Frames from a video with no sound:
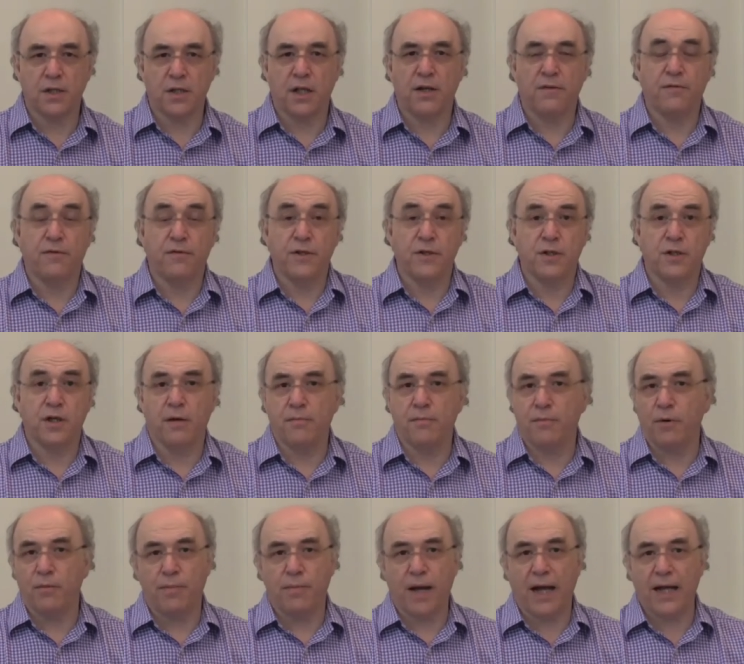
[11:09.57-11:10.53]
Like, for
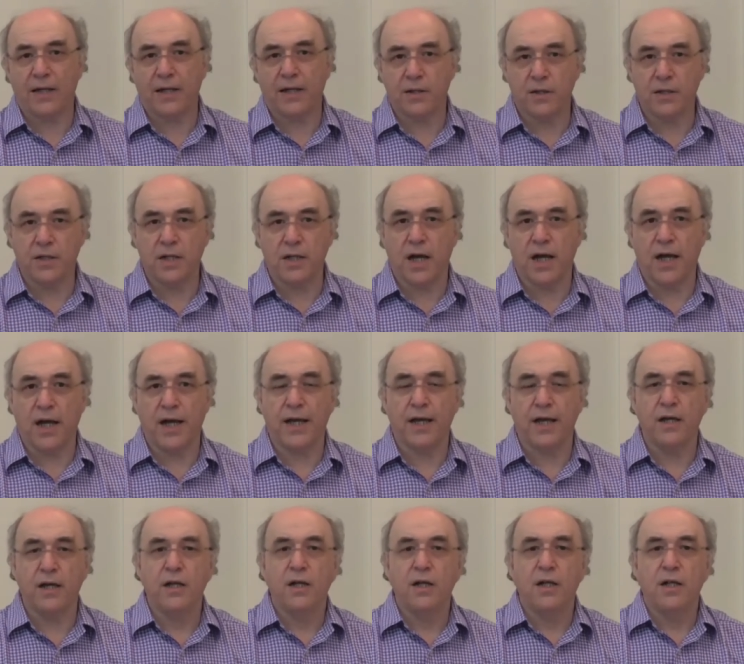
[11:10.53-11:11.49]
example, back in the
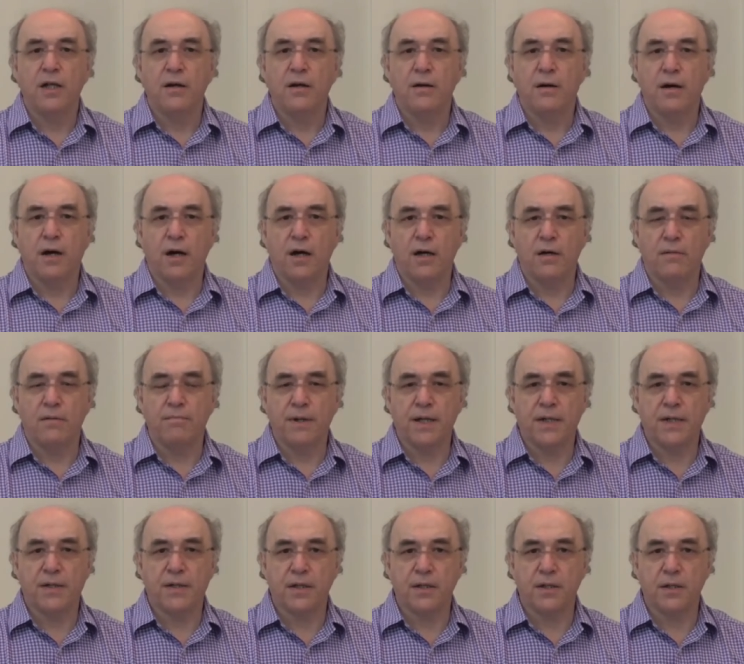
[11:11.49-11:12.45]
day, a
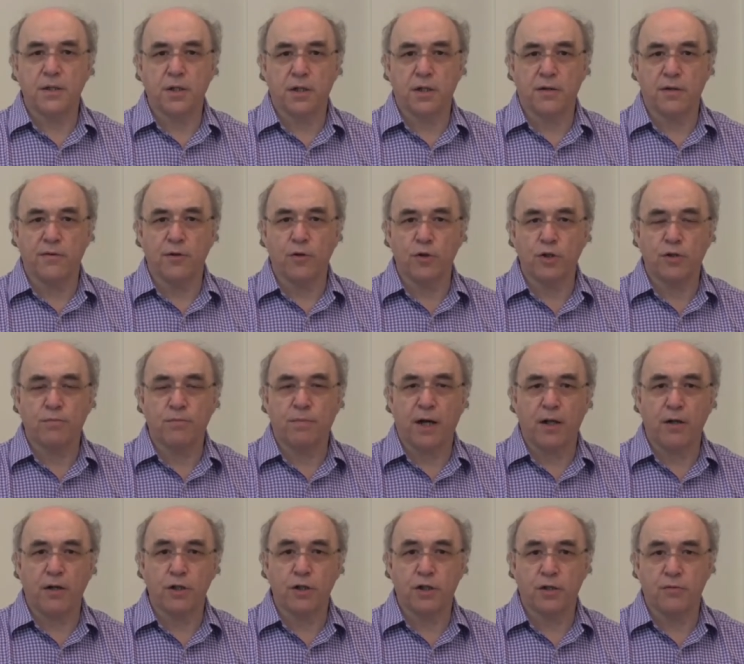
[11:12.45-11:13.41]
big thing that sort of launched
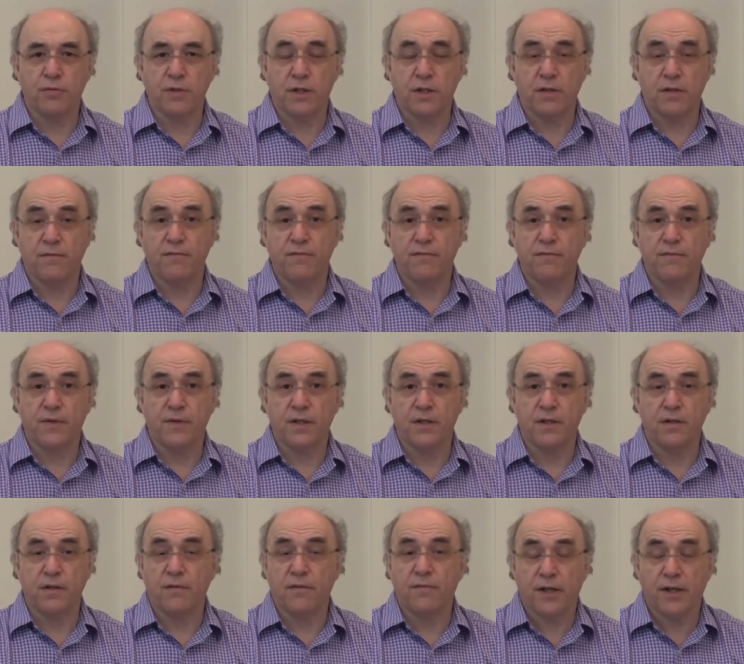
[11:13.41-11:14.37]
biology was the
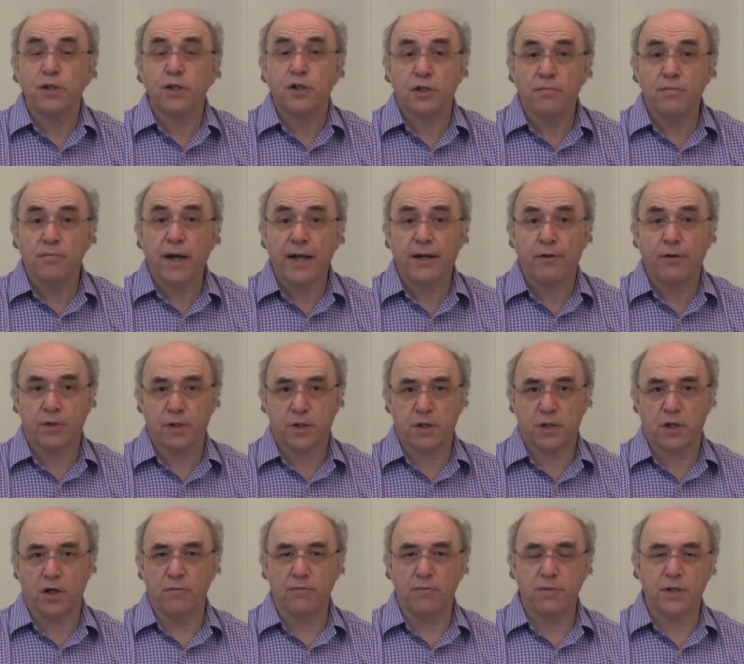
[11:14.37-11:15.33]
invention of
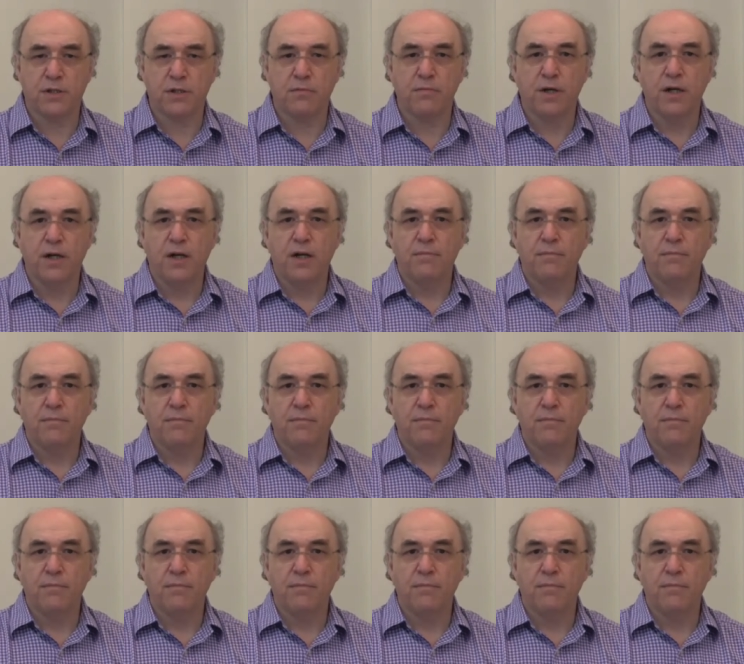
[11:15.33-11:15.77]
microscopes.